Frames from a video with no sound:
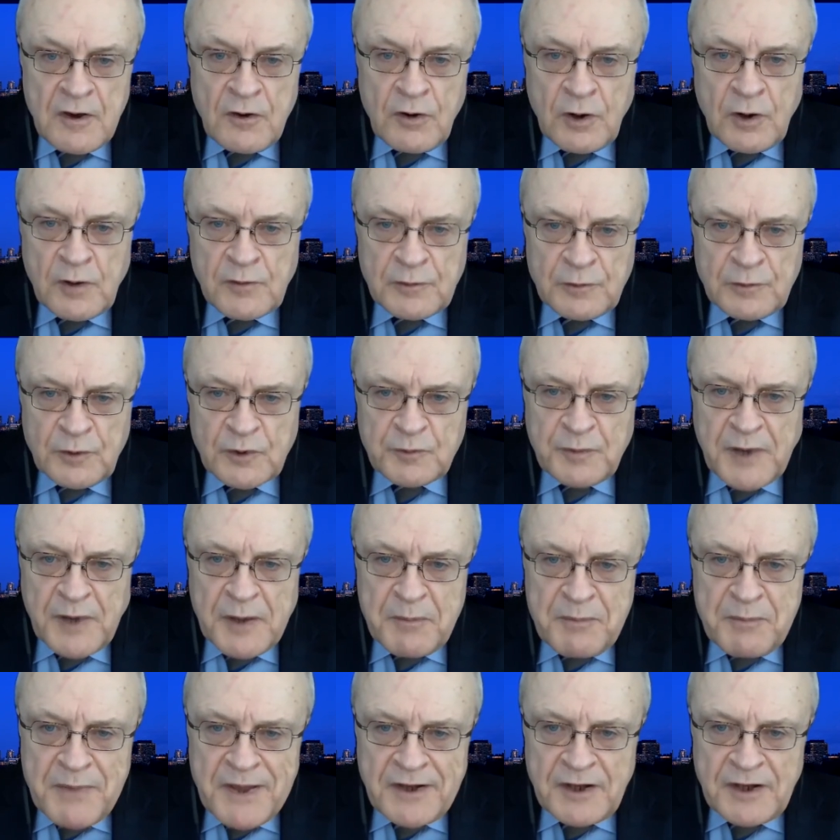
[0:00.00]
Overlooked by
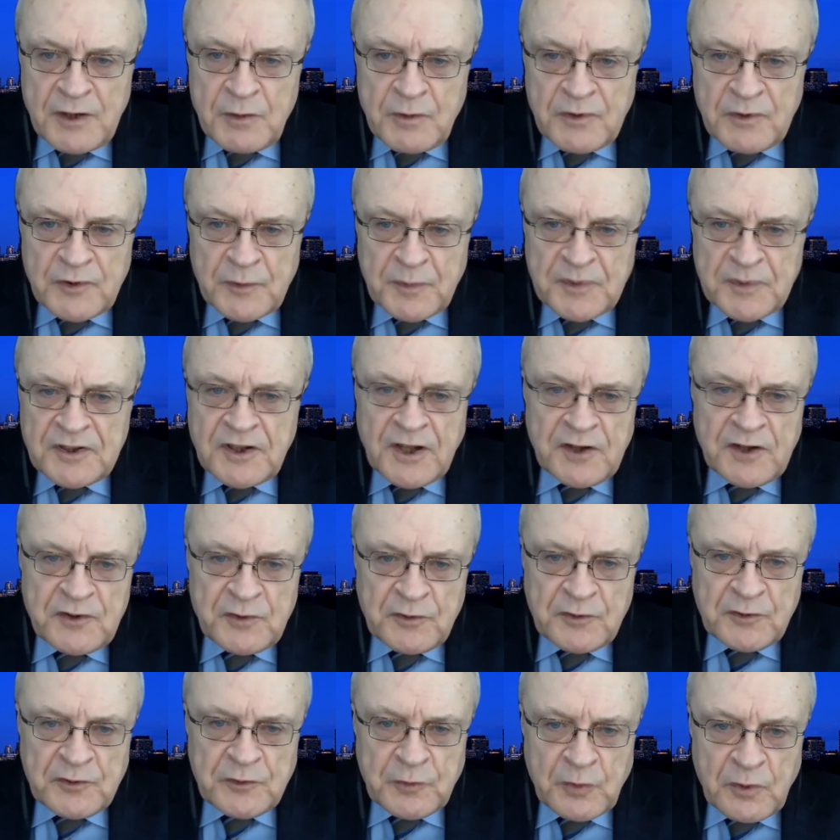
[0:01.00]
many was a
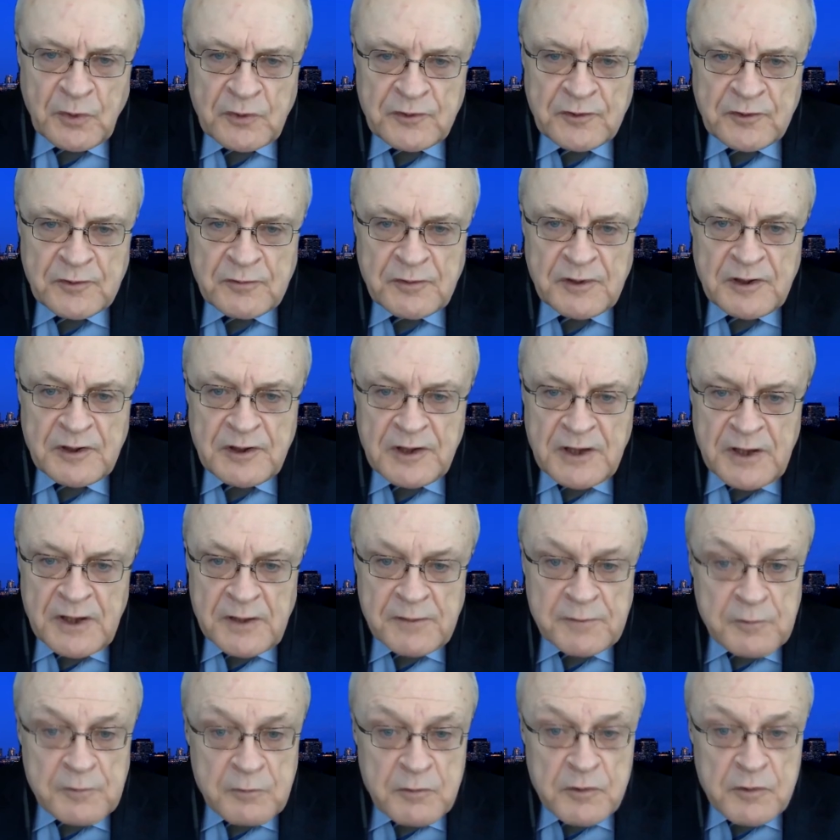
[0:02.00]
potential source of
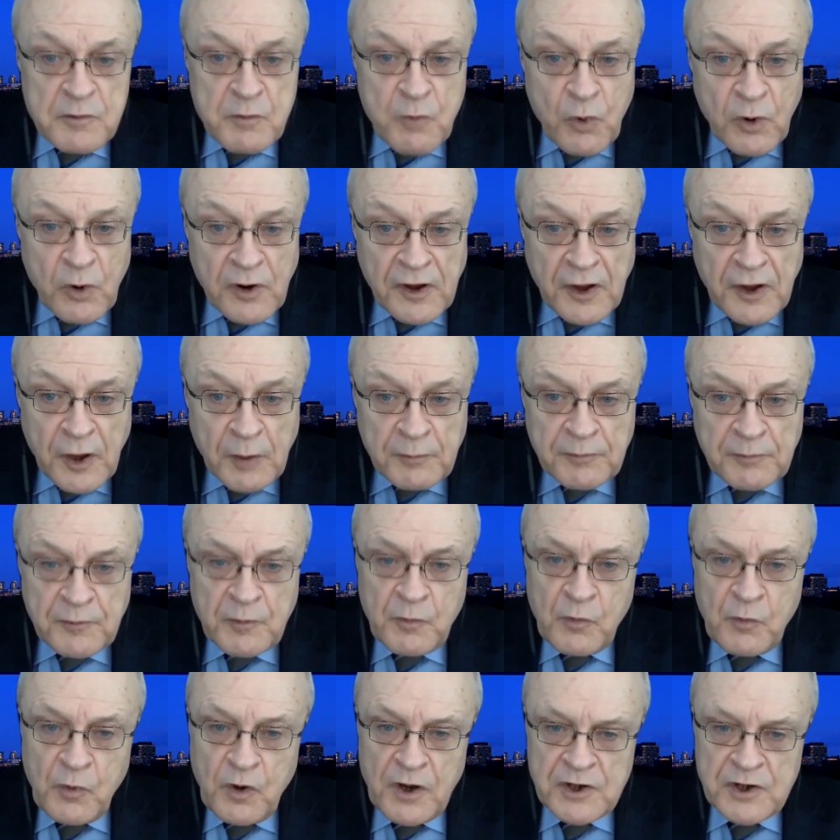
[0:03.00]
relief with more help
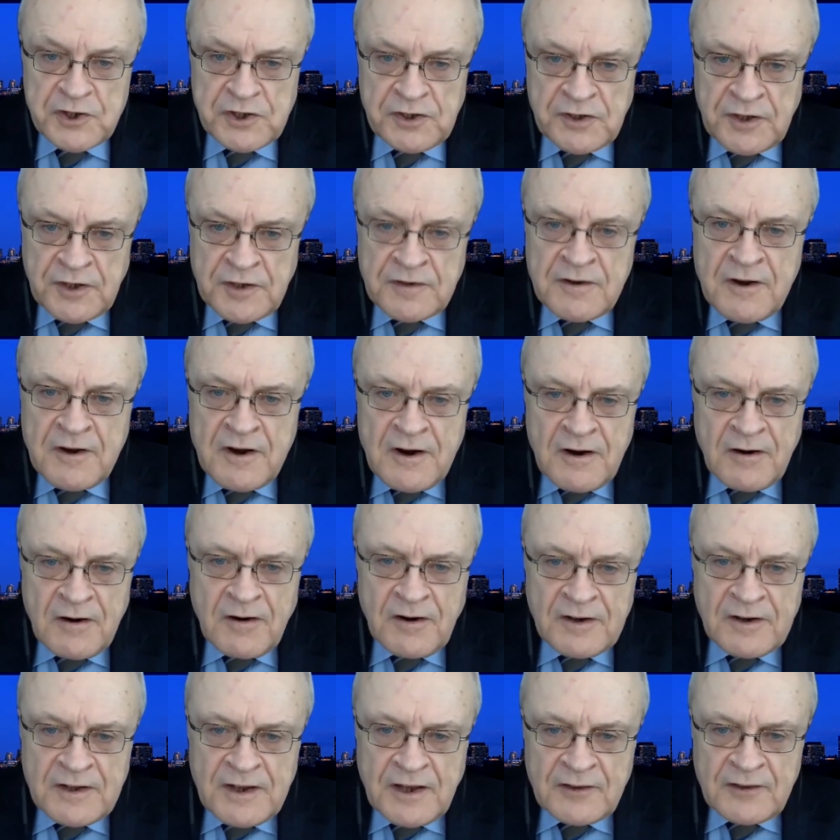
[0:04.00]
from Washington.
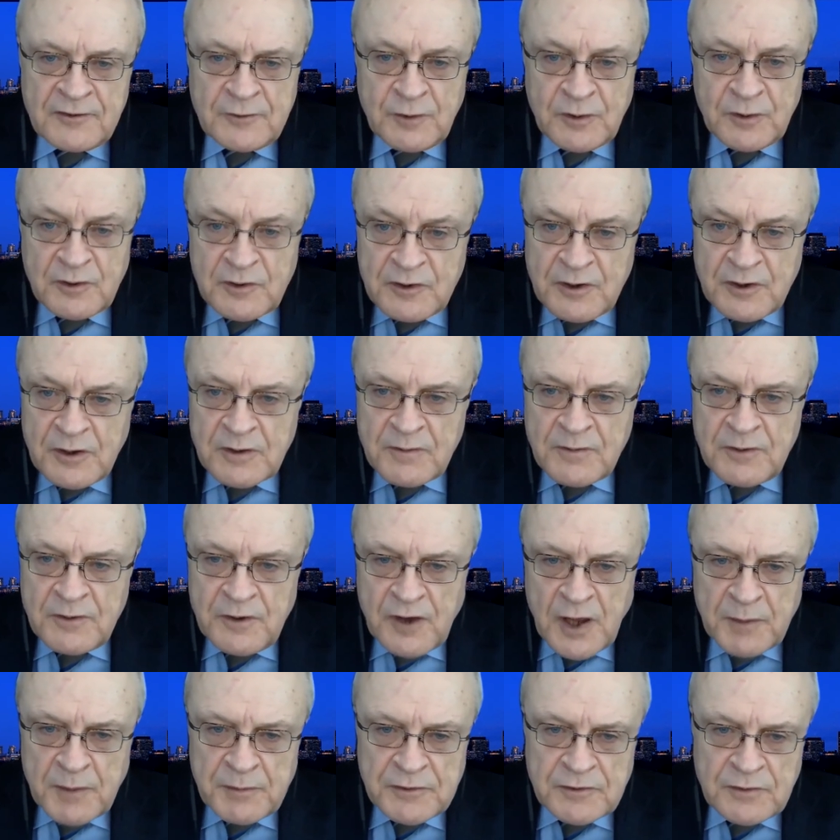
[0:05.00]
Our guest took note of the
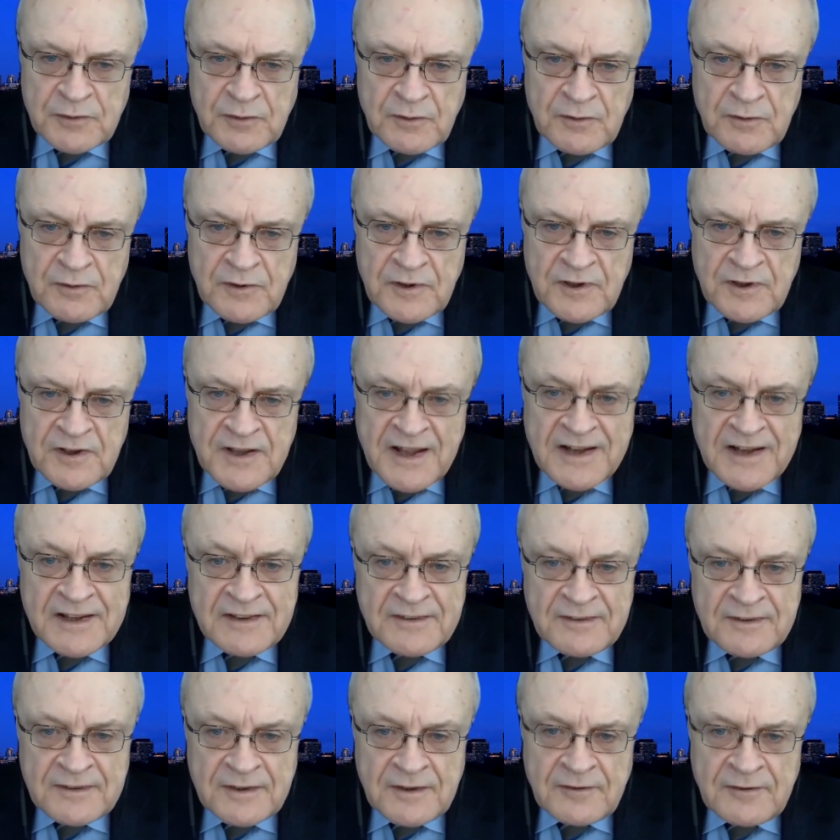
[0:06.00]
opportunity, and that
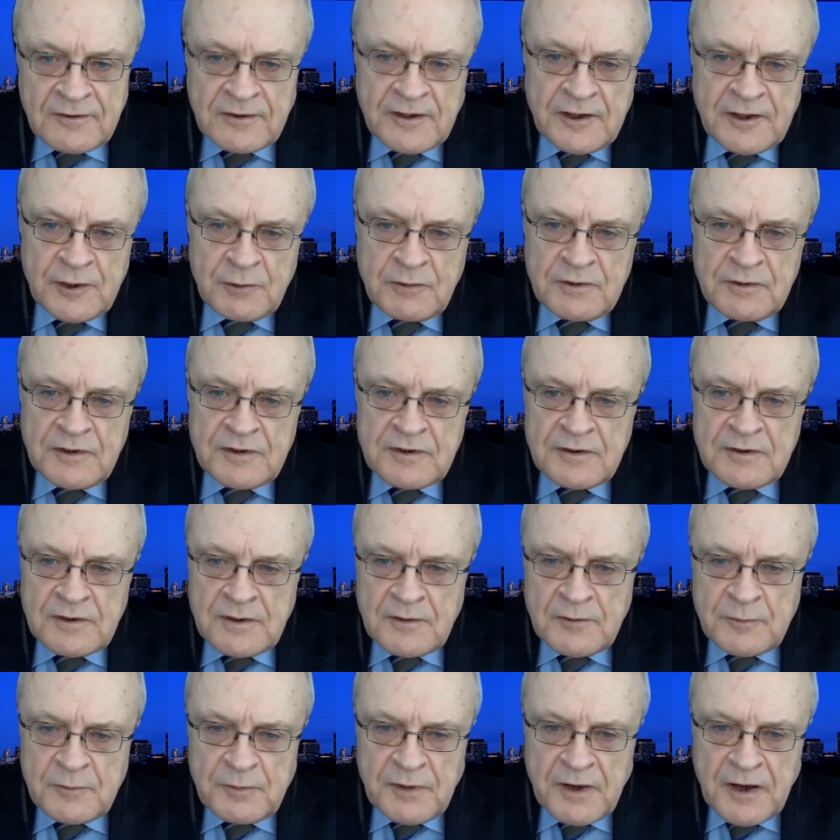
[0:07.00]
has since led to
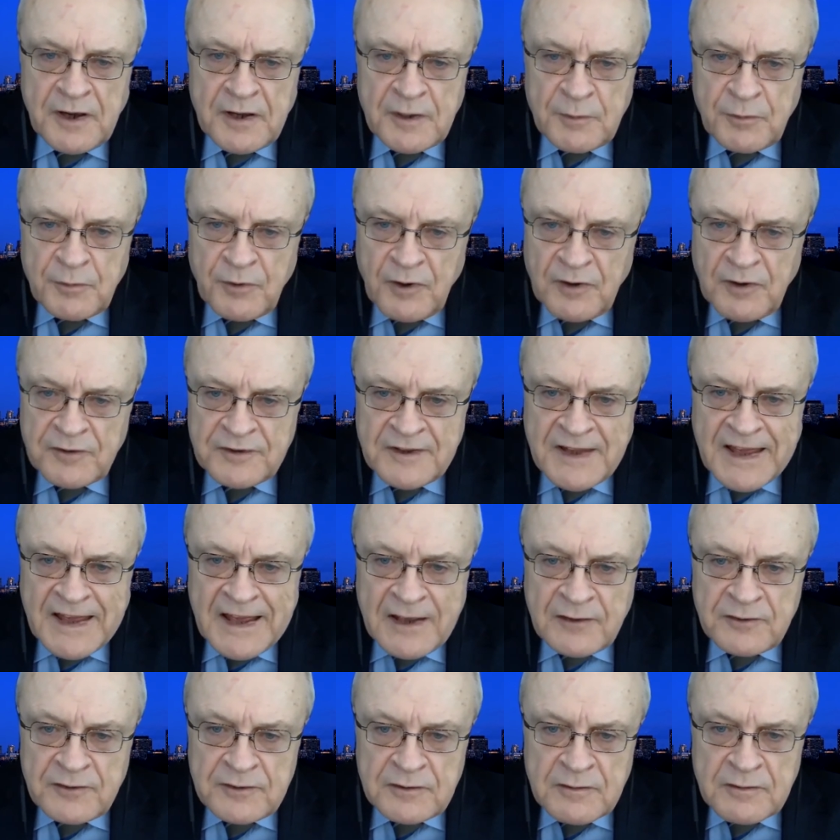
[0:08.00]
initiatives by the Boston
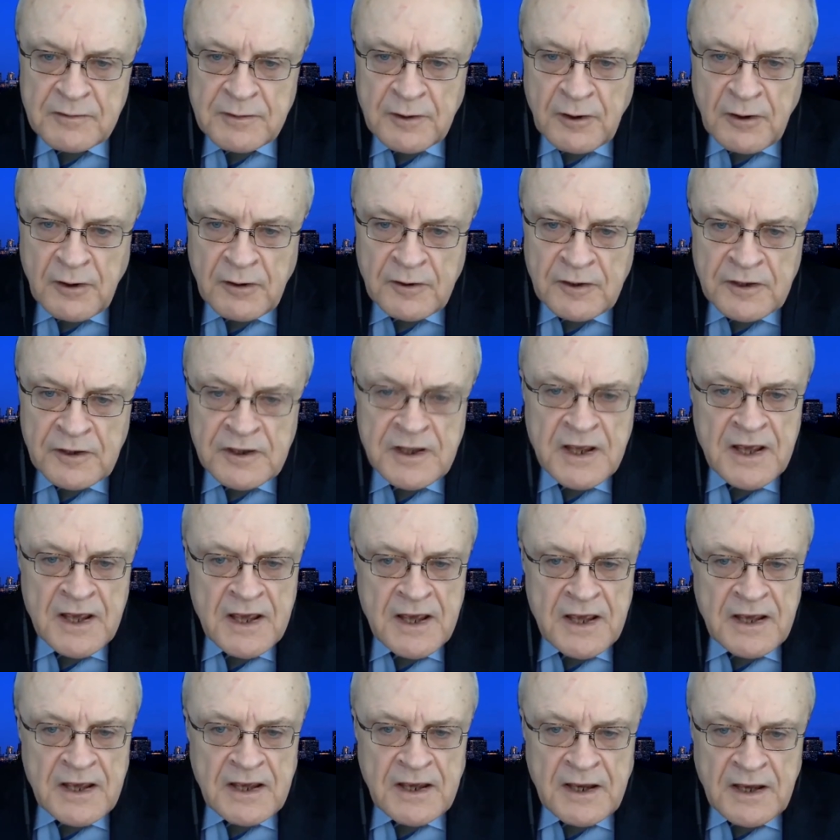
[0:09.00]
Housing Authority
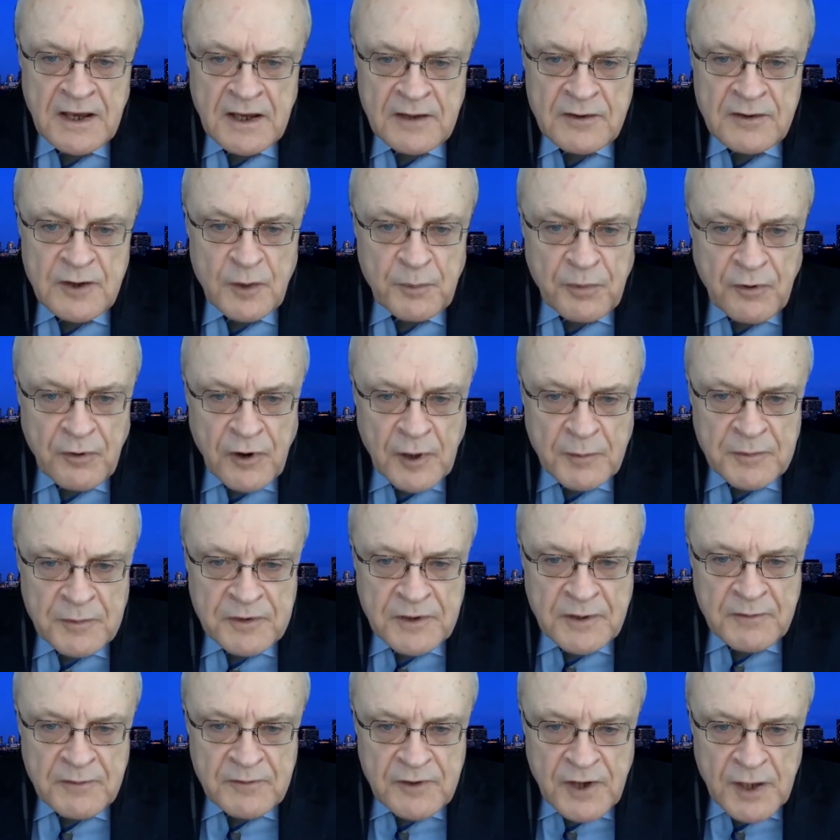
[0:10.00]
and the
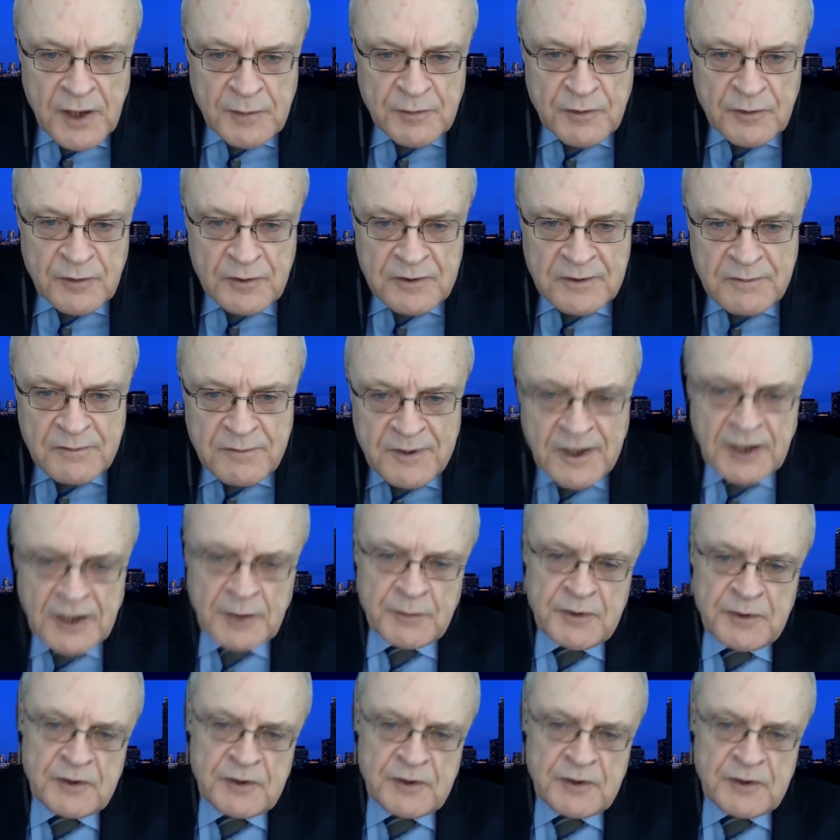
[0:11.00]
Department of Neighborhood Development.